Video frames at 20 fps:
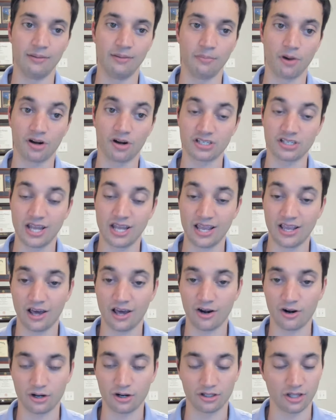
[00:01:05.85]
Marcus Tate
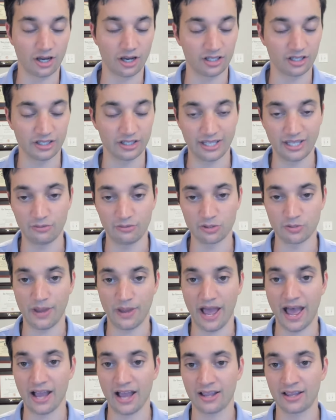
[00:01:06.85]
got hurt. Luckily, he was
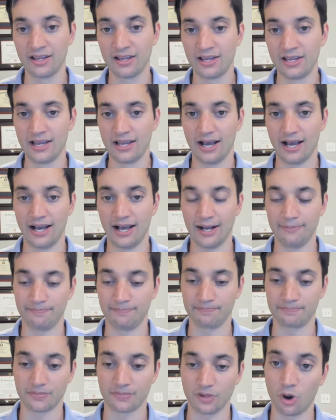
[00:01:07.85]
back.
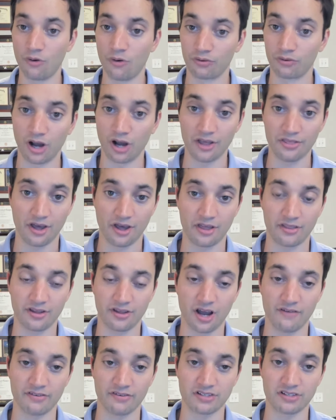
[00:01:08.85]
Overall, I thought
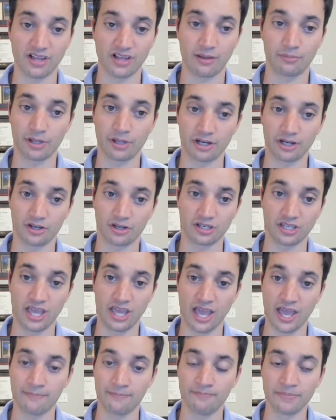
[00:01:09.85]
the offensive line played a good
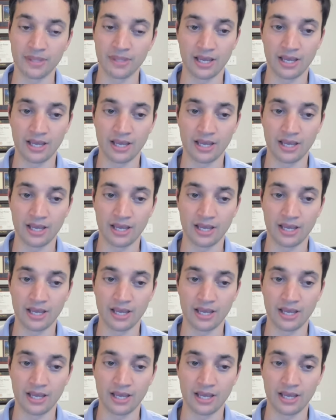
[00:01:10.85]
game.